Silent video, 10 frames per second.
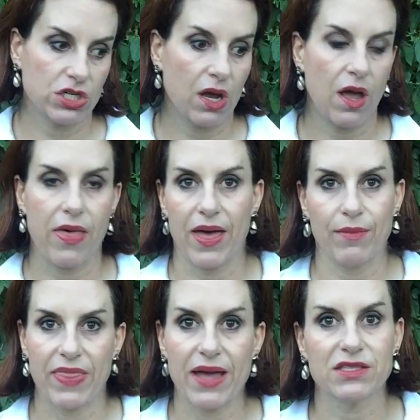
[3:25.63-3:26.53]

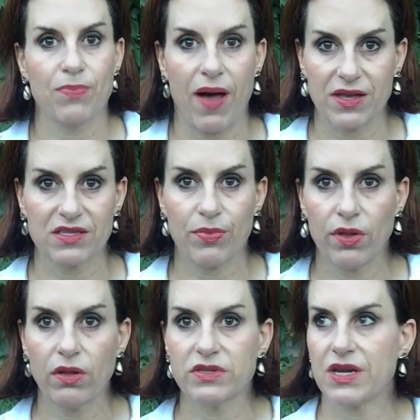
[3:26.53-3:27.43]
that's
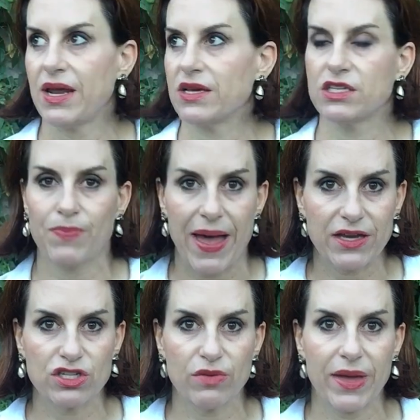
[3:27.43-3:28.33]
possible. Did I
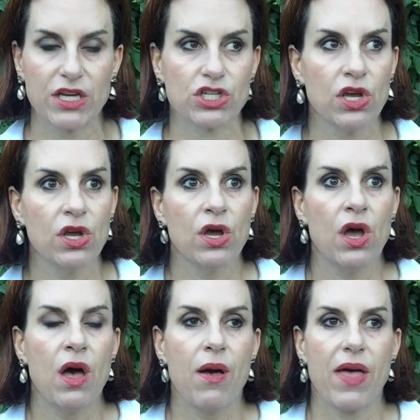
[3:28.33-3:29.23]
expect too much?
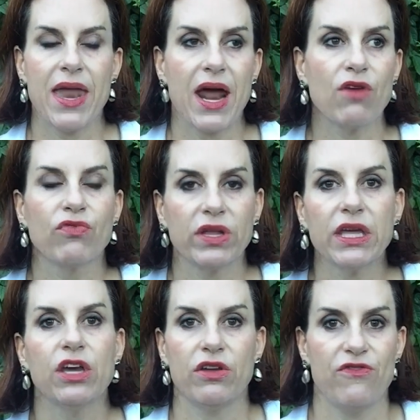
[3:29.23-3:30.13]
And I
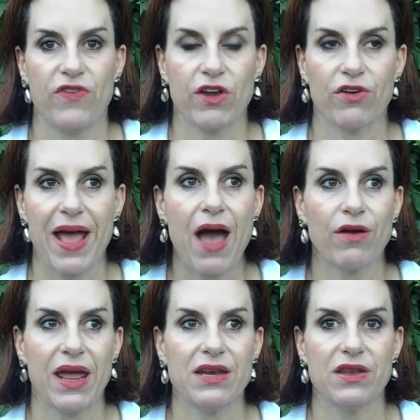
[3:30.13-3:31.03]
really couldn't figure it out.
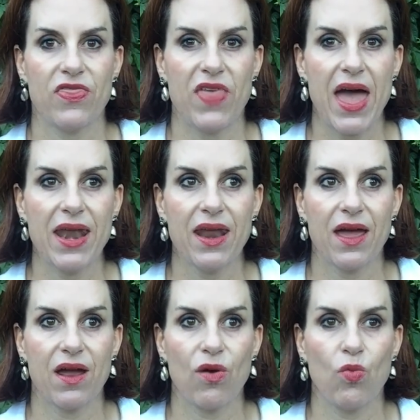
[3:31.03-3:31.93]
And then
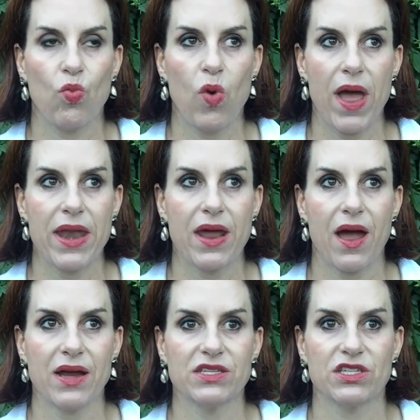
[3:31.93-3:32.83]
when
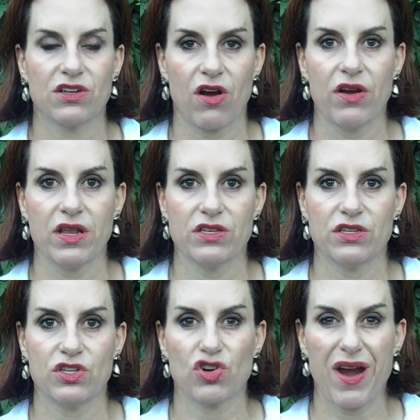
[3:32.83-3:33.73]
I started
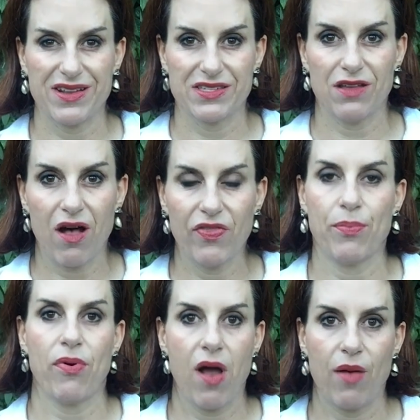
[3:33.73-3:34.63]
to try to solve the
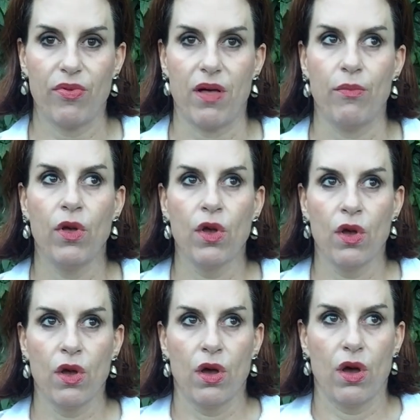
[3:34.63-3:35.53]
problem
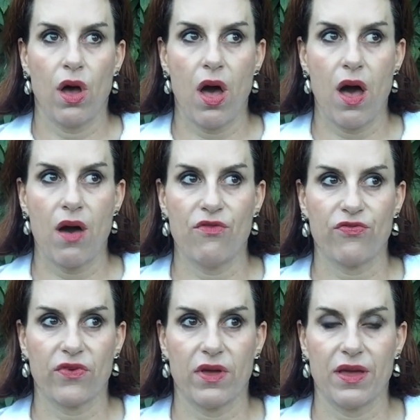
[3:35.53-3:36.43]

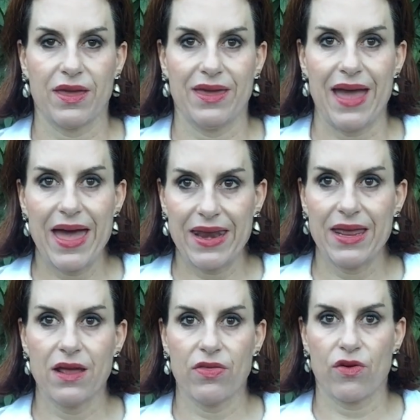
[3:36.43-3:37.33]
of
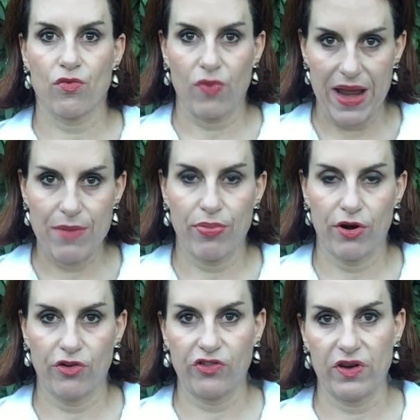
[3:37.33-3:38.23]
getting the right
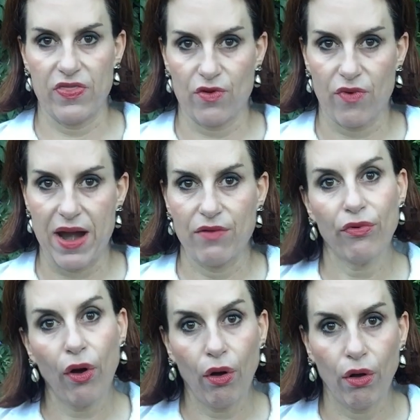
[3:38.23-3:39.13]
person in the right
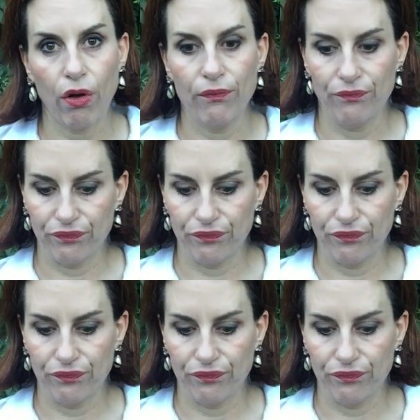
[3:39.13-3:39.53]
role,